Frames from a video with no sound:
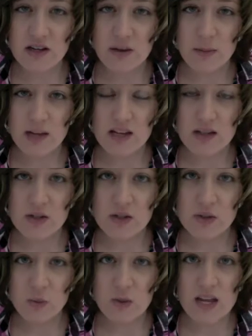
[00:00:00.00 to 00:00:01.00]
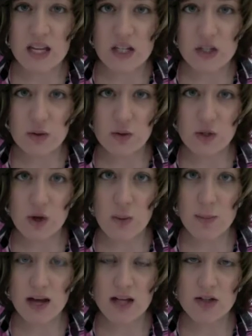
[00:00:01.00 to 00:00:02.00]
because we do so
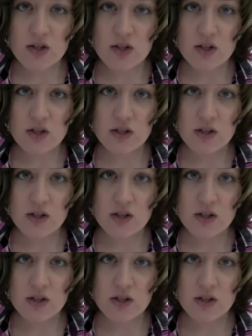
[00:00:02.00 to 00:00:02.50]
much